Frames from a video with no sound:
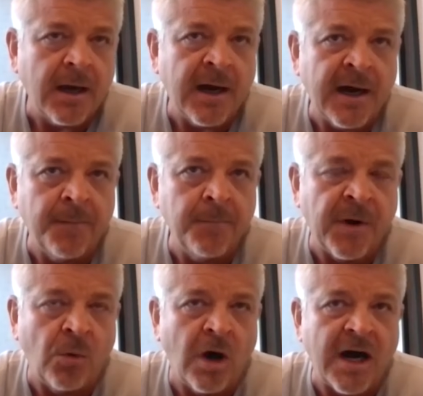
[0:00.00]

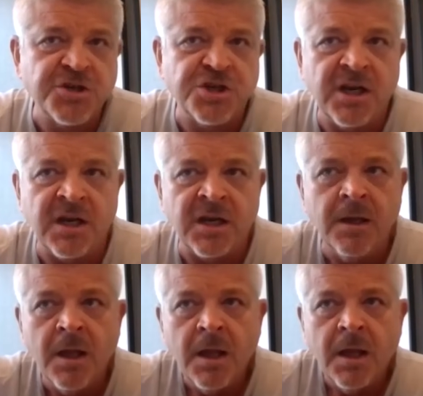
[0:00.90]
But
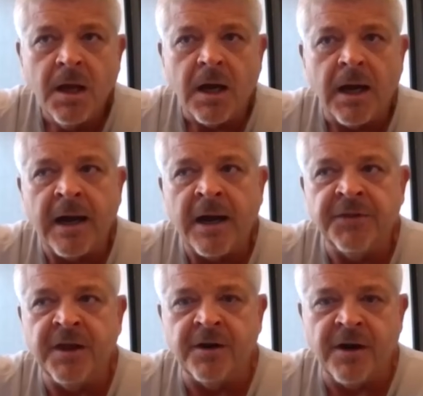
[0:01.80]
watching
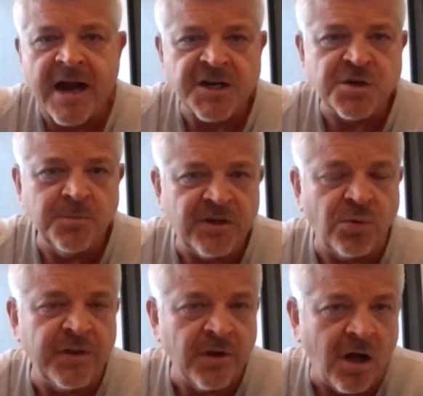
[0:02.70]
the interaction
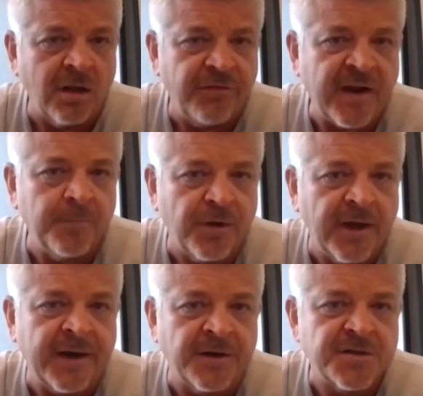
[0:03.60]
between the Hall of Fame
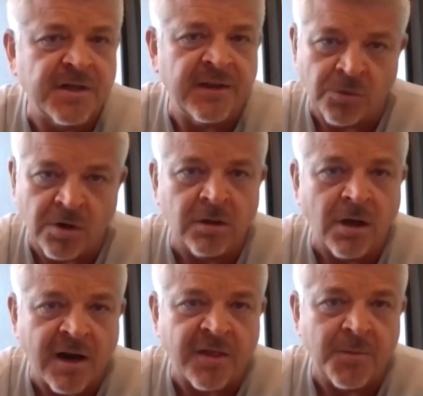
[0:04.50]
players, and there were a
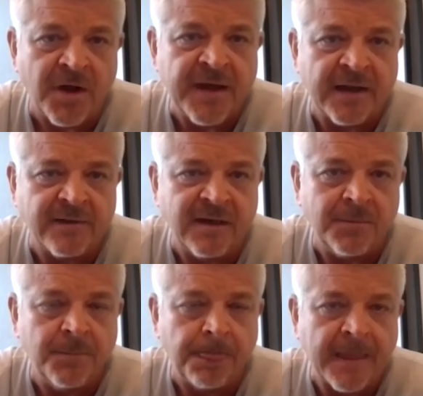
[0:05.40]
lot of them on that
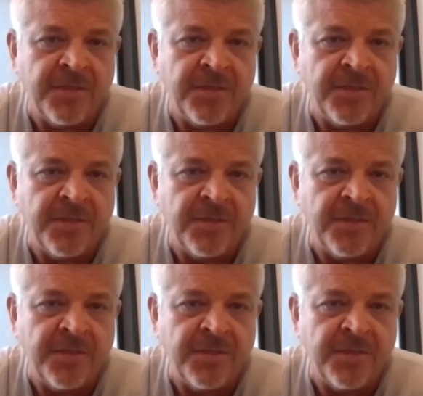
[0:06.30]
team,